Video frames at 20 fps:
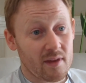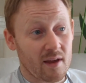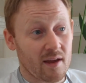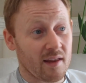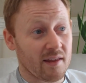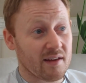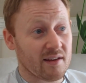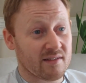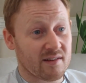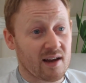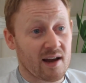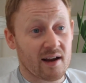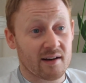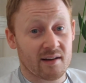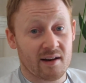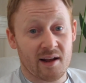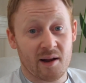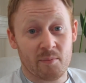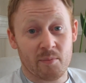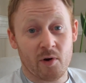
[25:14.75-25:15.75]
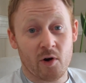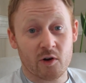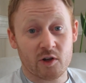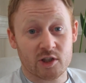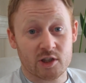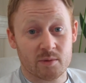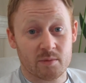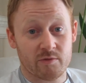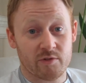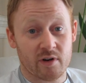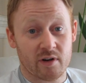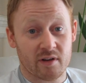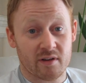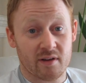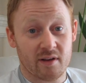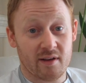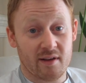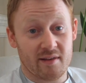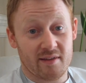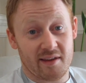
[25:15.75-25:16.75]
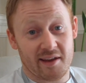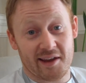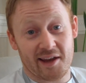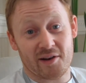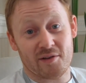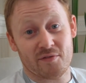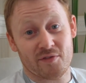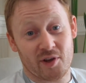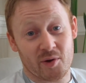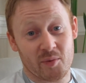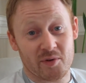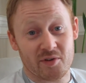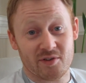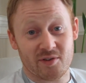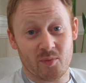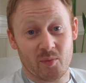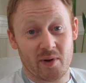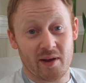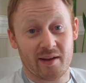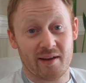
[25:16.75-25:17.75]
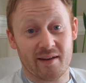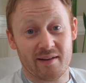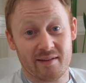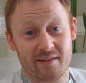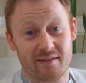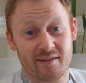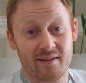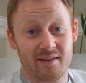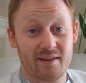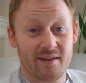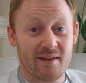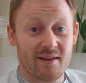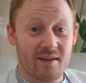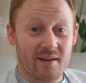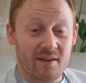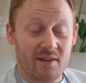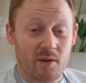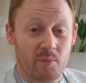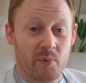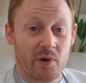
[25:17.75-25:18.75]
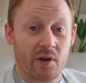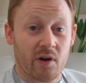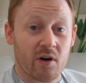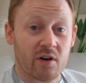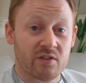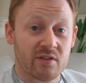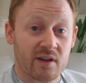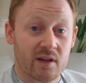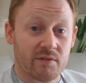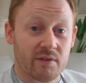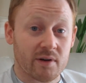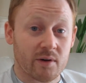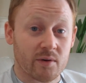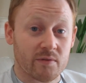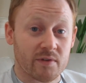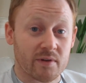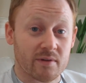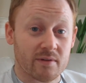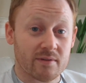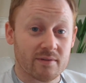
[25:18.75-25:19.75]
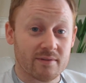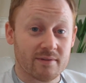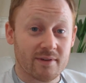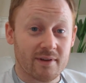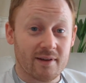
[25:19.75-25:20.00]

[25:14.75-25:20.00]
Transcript: I think it's a hand in hand partnership, really. They're getting viewings and we're getting the PR side of it out of it. Yeah,